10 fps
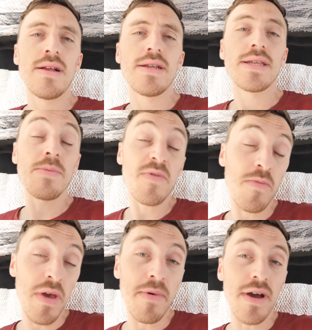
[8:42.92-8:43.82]
Some of
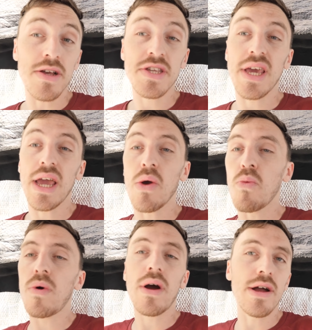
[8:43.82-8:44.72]
you may be
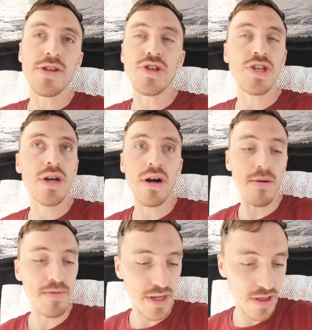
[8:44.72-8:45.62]
asking, why aren't you just
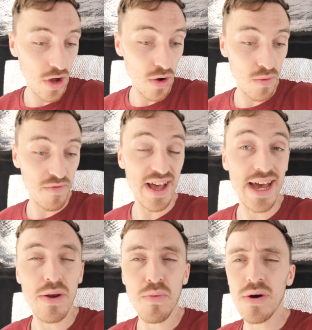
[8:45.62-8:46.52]
carpeting the whole
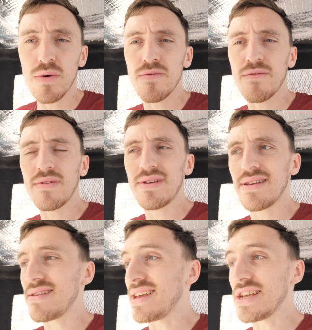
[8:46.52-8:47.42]
van? Well,
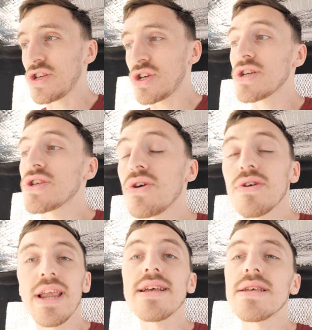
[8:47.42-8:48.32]
it's just
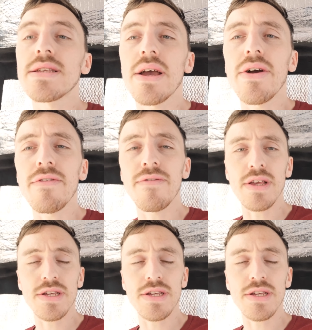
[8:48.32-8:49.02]
not necessary for this